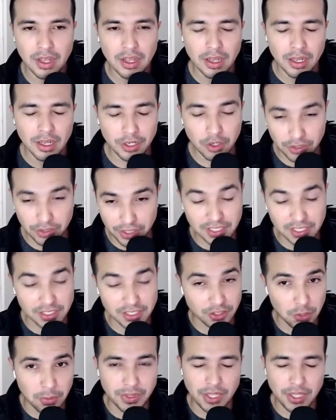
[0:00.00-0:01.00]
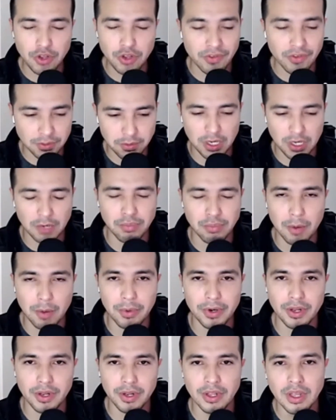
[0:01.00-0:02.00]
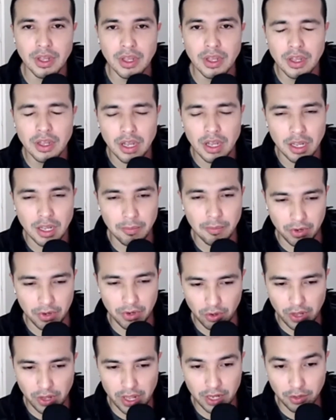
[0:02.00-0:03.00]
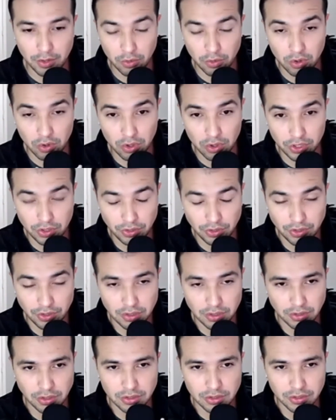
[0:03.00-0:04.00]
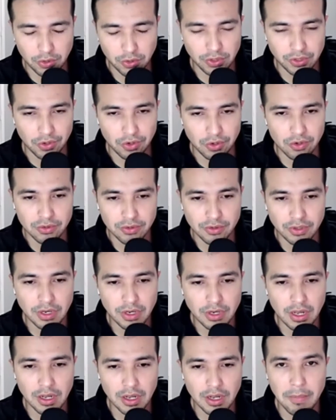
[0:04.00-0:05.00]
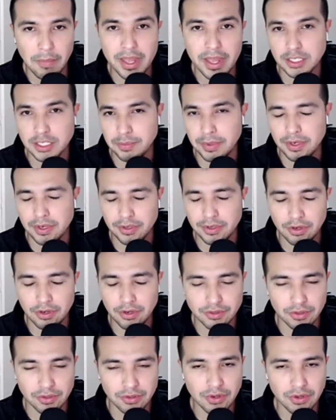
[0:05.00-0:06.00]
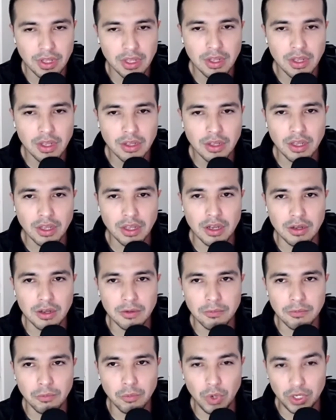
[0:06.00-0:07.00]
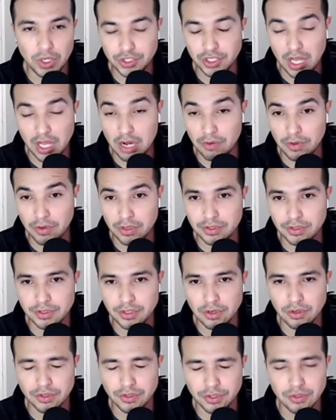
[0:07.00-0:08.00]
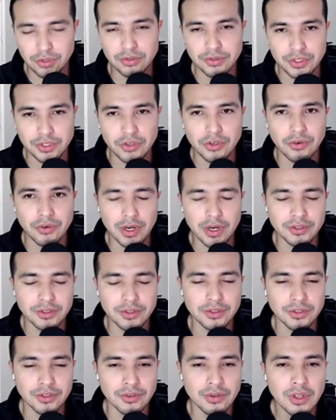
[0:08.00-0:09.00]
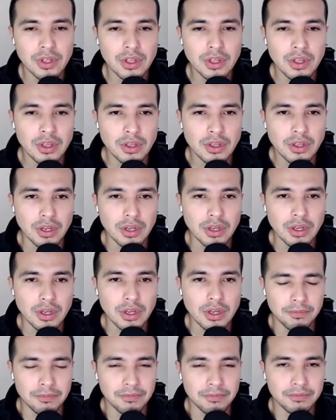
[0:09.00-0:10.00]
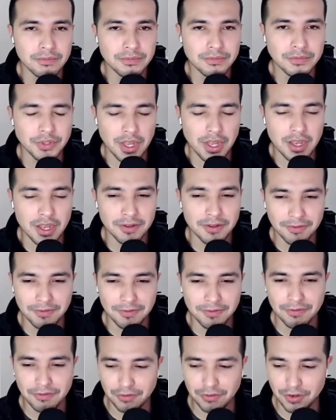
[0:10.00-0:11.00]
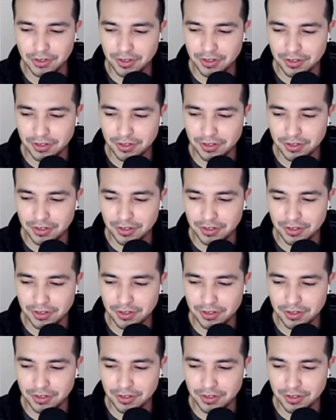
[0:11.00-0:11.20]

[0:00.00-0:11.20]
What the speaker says: this is assuming that you have a smaller property, and or you're doing your own management. So which a lot of us, do still, right? So yeah, very good.